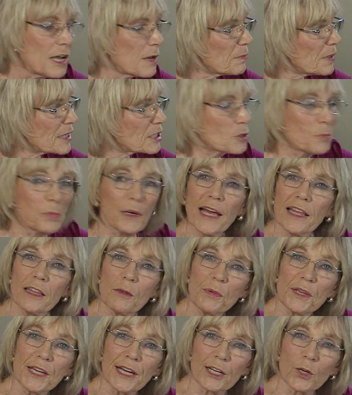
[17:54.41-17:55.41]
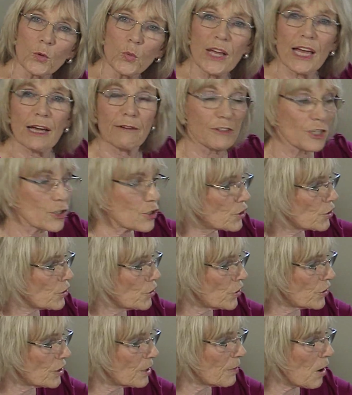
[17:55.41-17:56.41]
But to play the piano, we have to
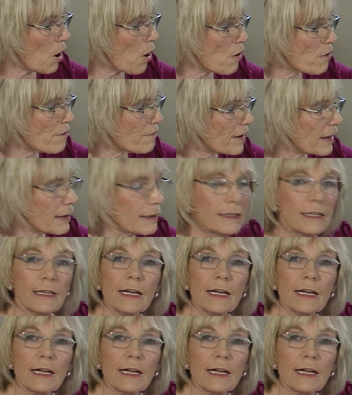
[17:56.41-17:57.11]
turn them over,